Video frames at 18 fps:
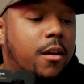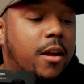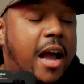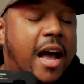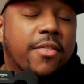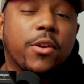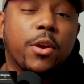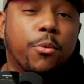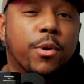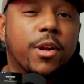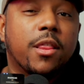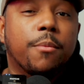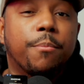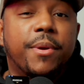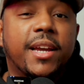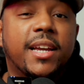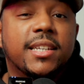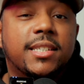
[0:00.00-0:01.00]
I think one of the
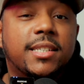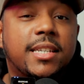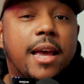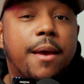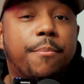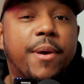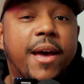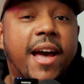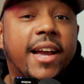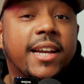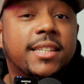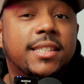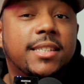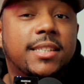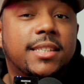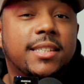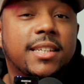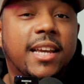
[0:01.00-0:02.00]
biggest
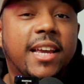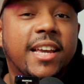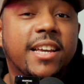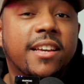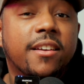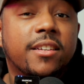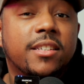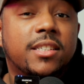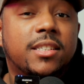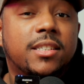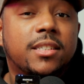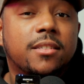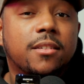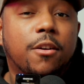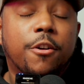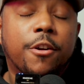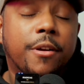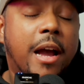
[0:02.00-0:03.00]
setbacks is,
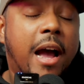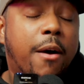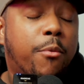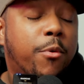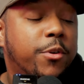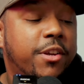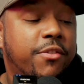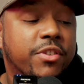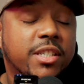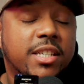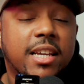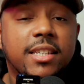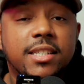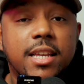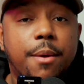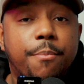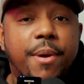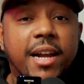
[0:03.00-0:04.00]
or I won't even say
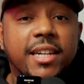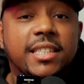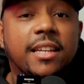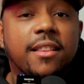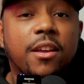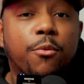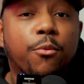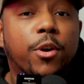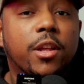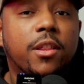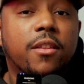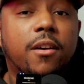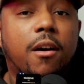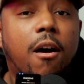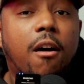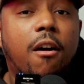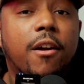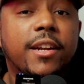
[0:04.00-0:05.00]
setbacks, I think one of the
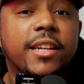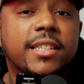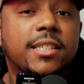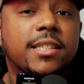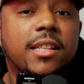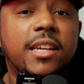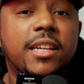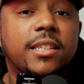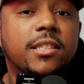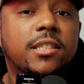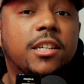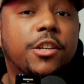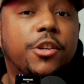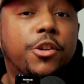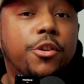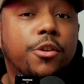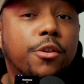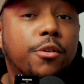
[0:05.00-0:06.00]
hardest things to
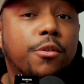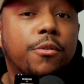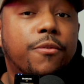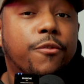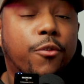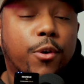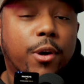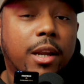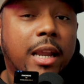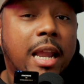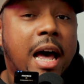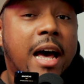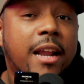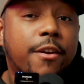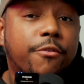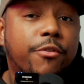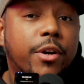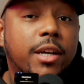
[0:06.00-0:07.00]
do for a
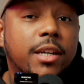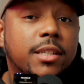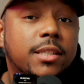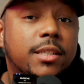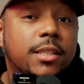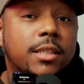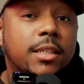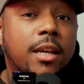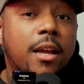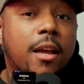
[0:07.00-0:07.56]
lot of us